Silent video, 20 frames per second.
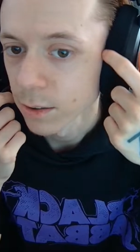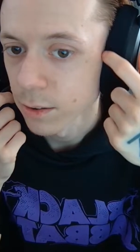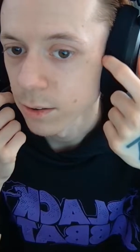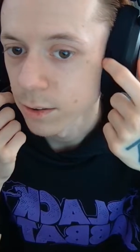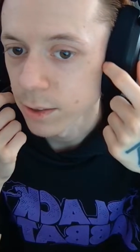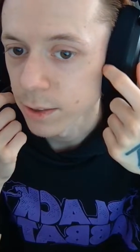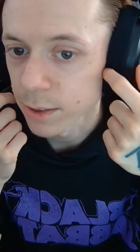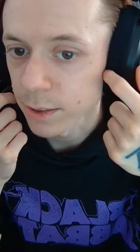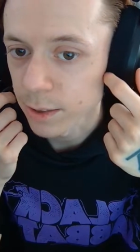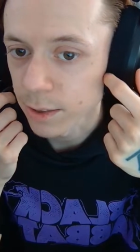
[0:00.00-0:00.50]

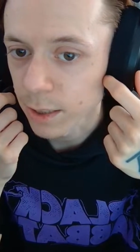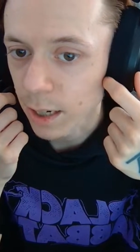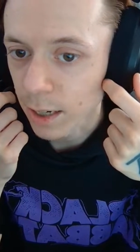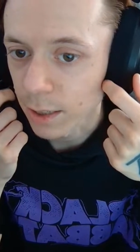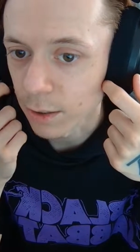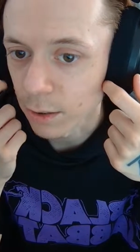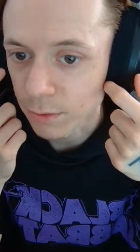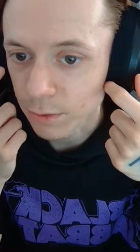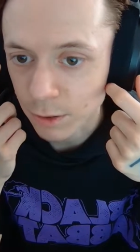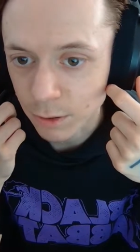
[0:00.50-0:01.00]
on the
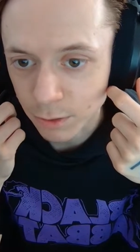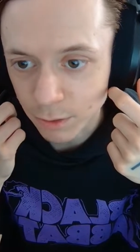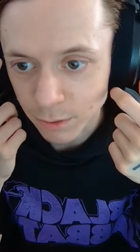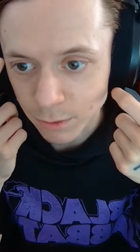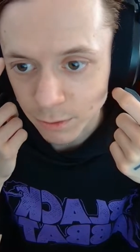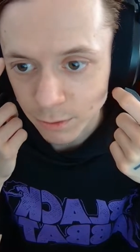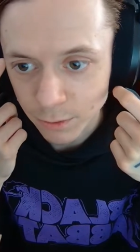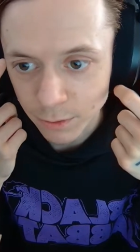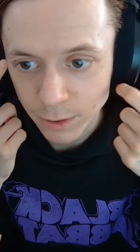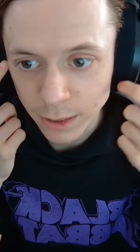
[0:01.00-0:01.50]
side of your
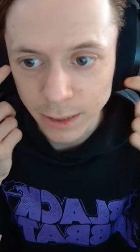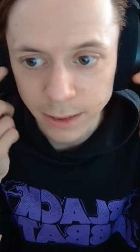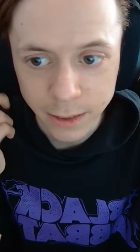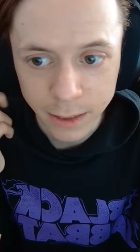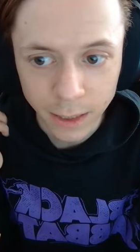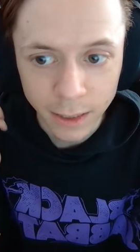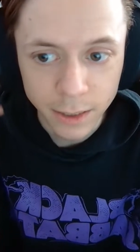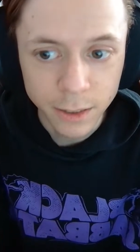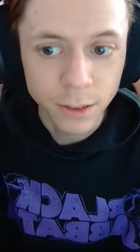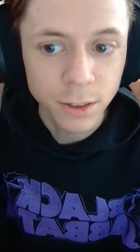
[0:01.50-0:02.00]
face,
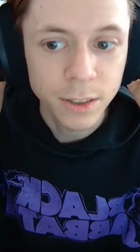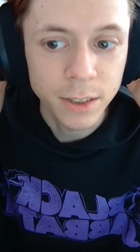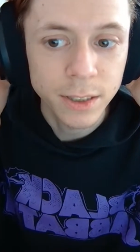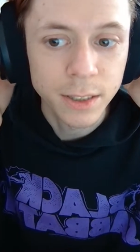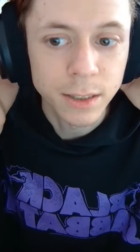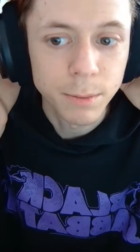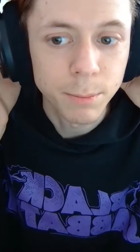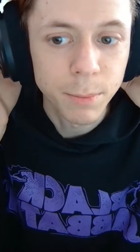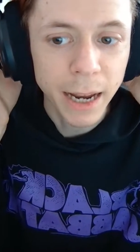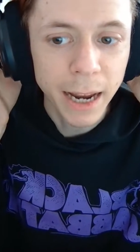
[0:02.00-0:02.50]
like not
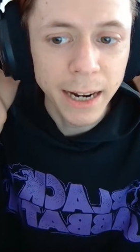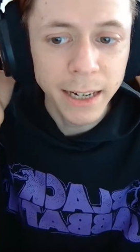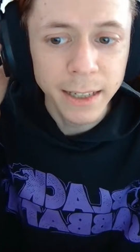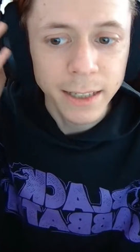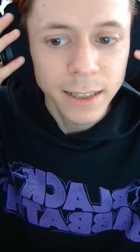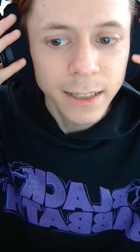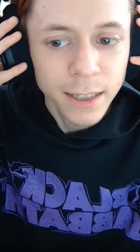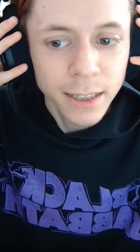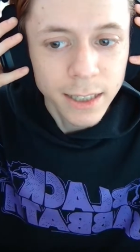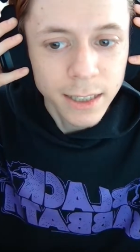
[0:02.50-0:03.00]
in the back.
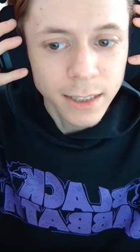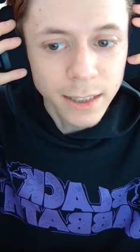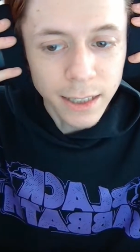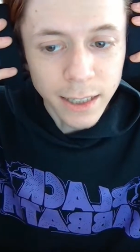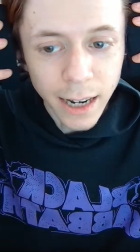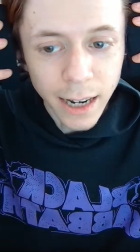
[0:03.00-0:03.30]
It